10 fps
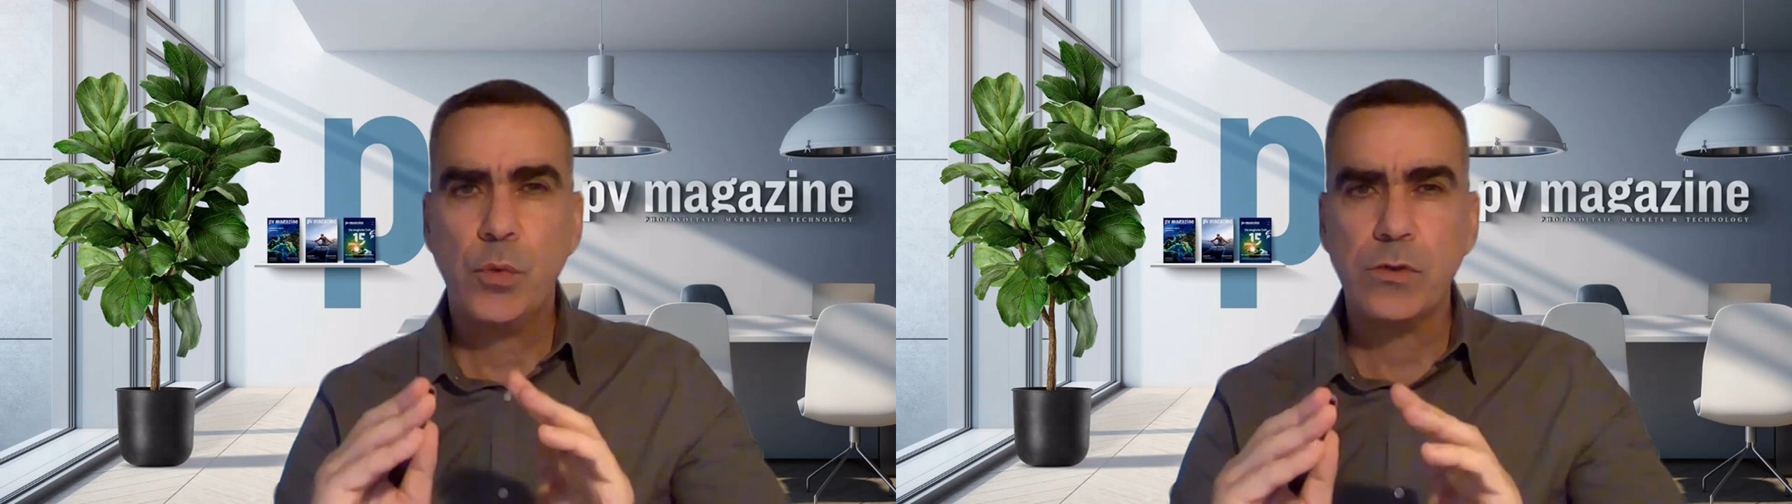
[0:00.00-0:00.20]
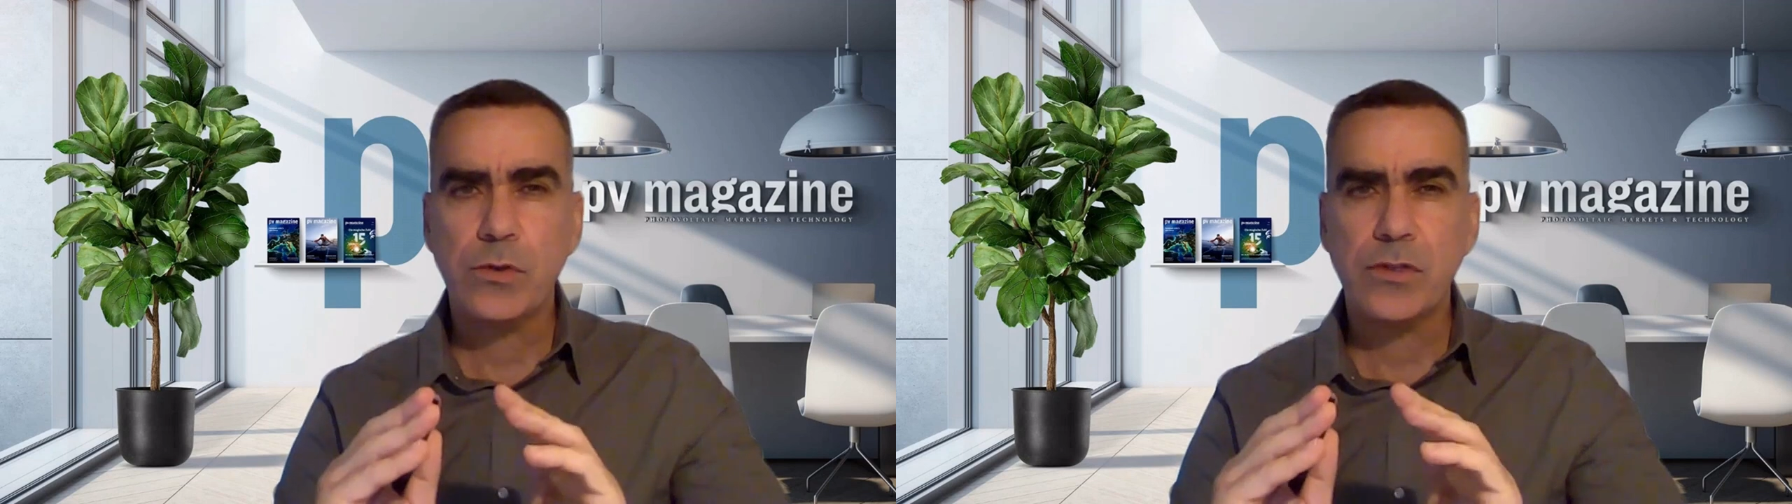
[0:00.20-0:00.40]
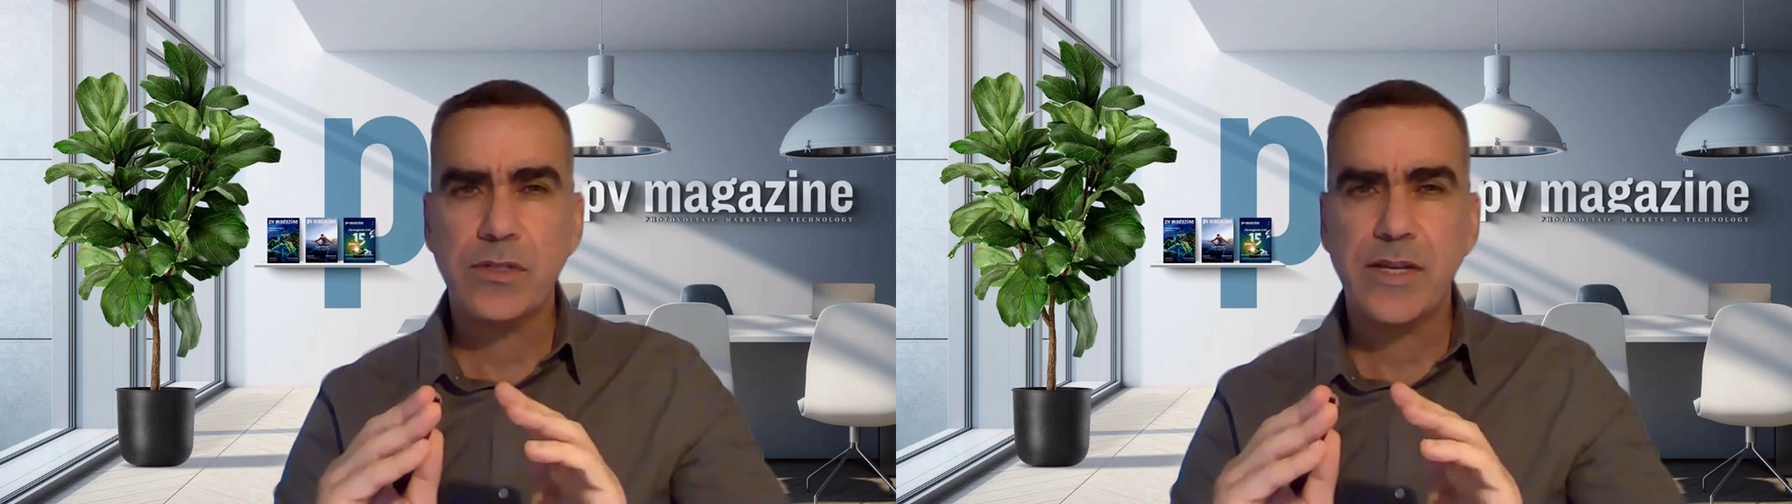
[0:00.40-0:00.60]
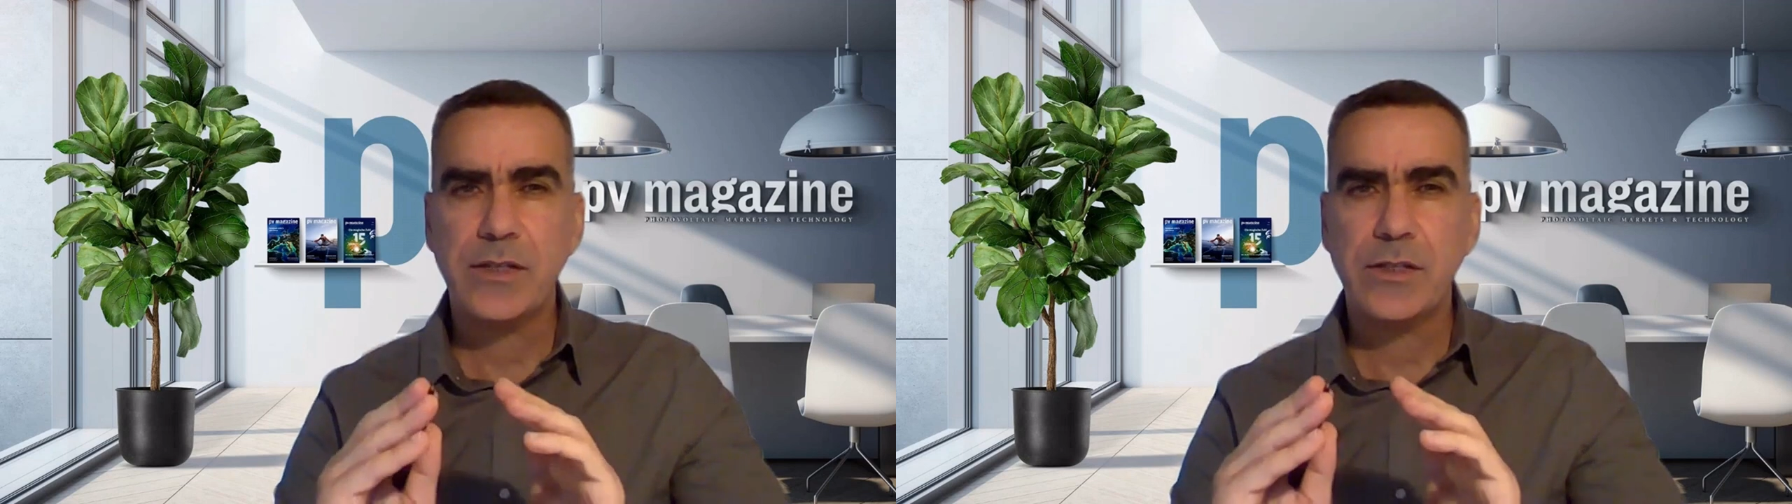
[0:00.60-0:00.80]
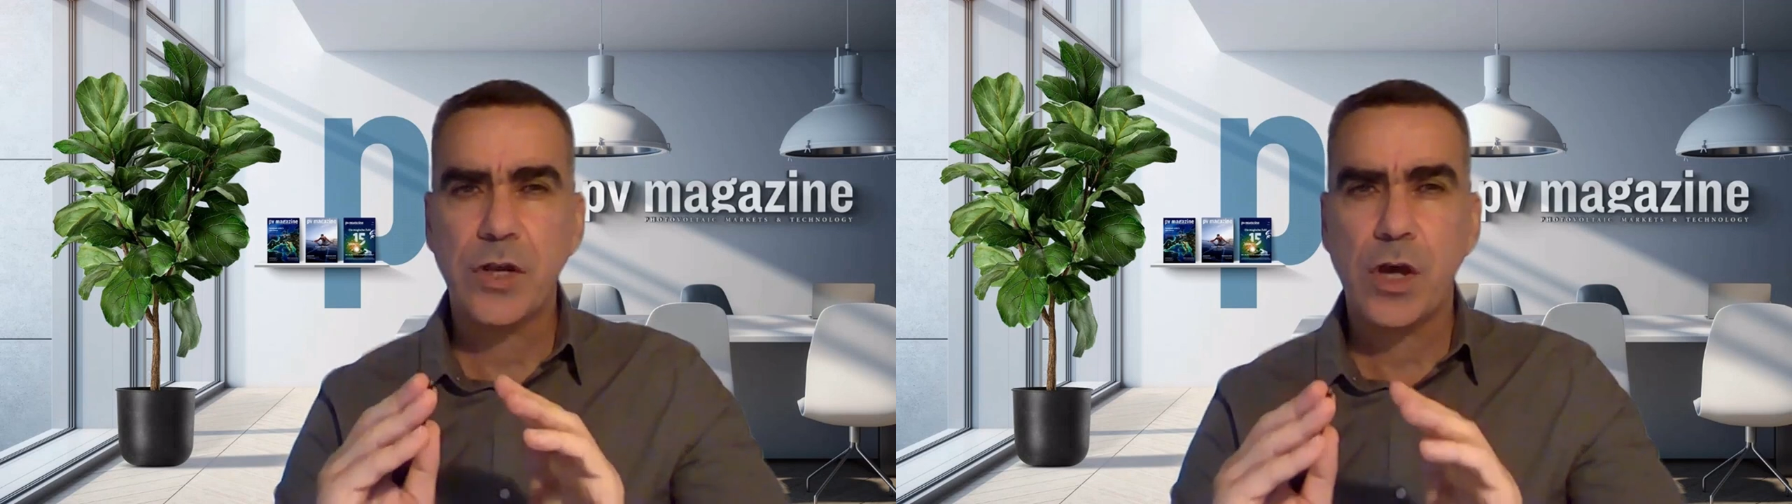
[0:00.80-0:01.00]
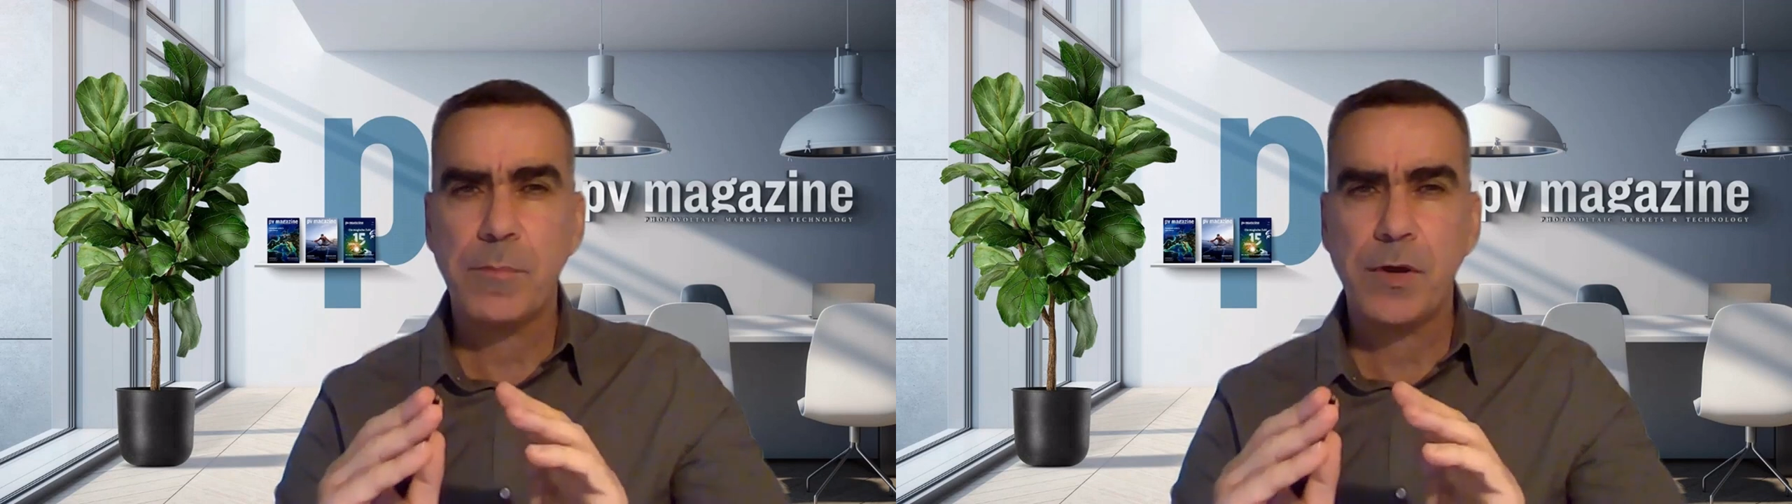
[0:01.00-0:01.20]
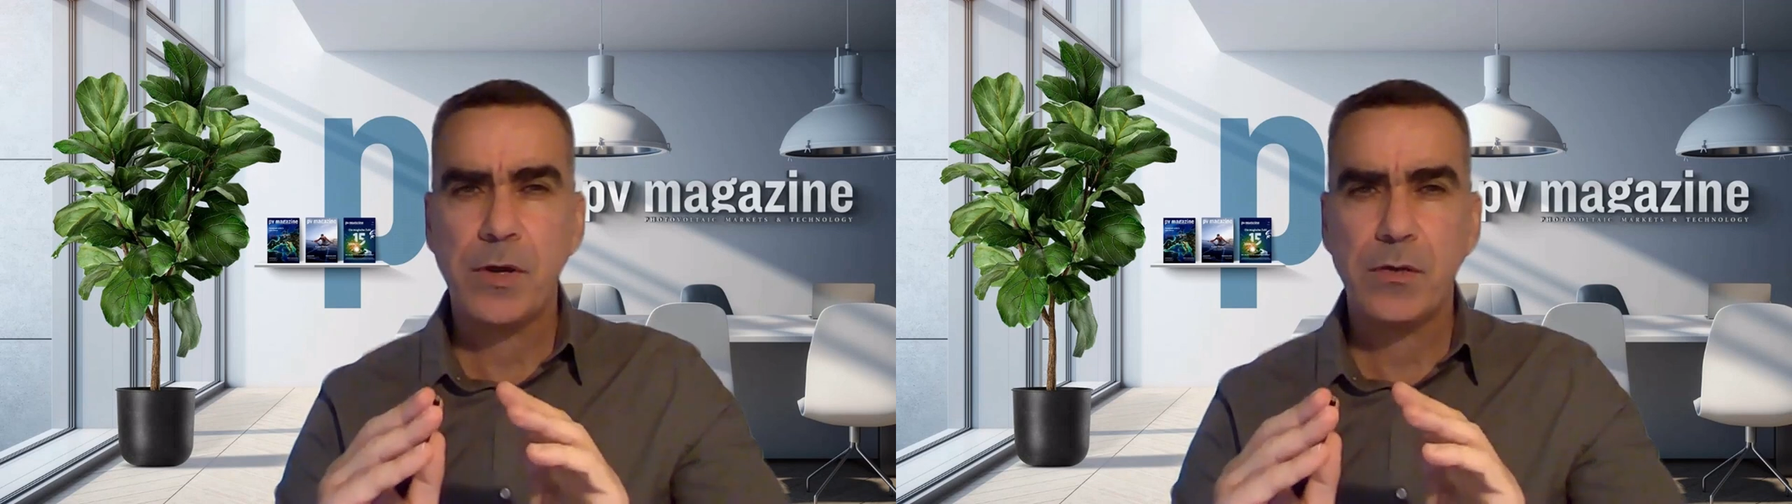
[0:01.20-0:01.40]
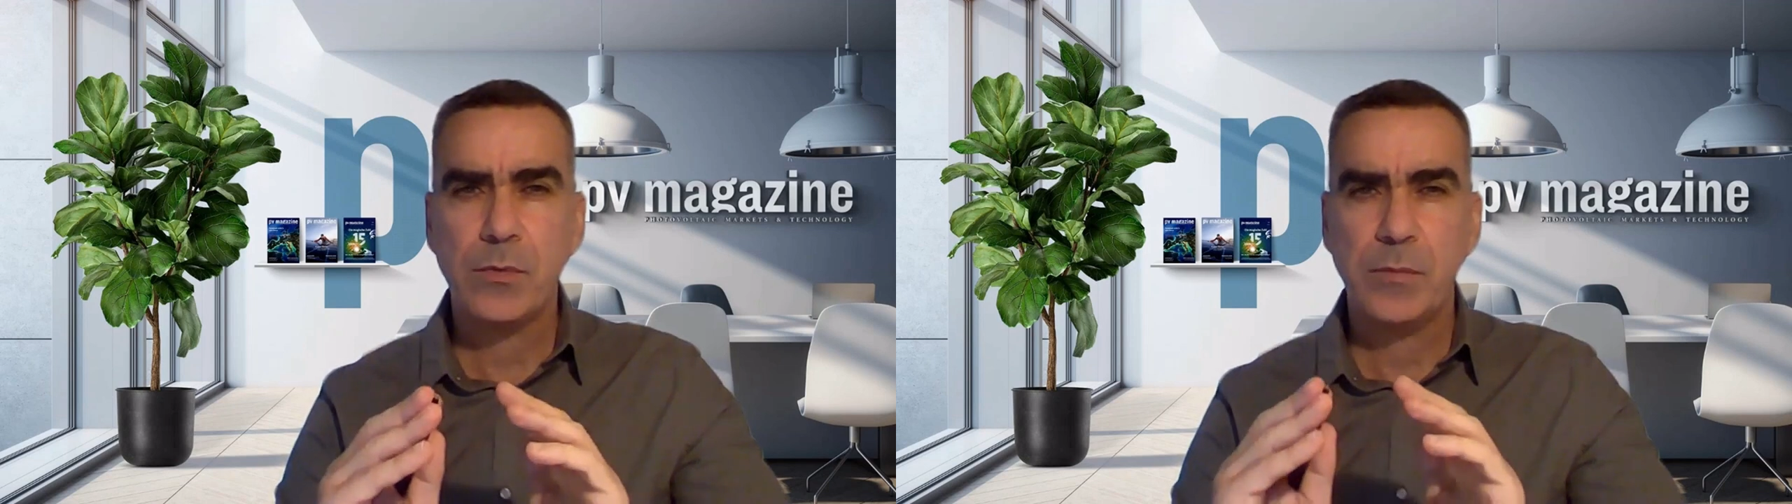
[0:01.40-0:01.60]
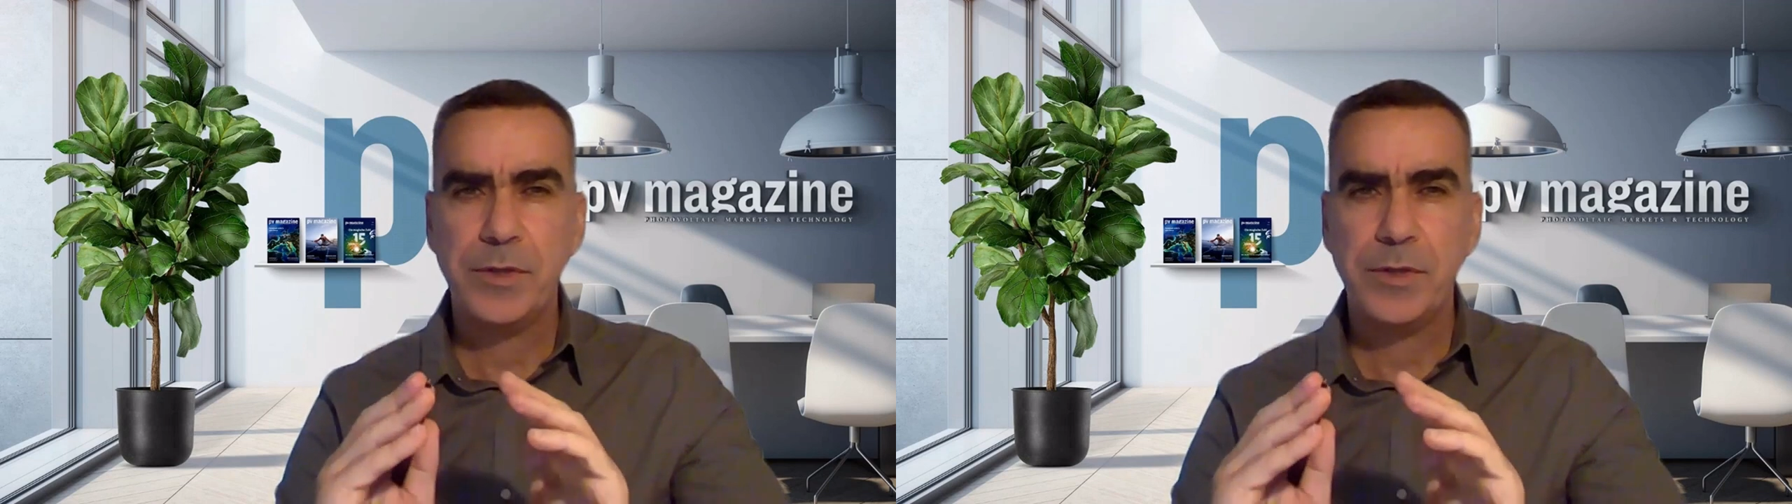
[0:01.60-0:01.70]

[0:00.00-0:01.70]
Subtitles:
You also said TopCON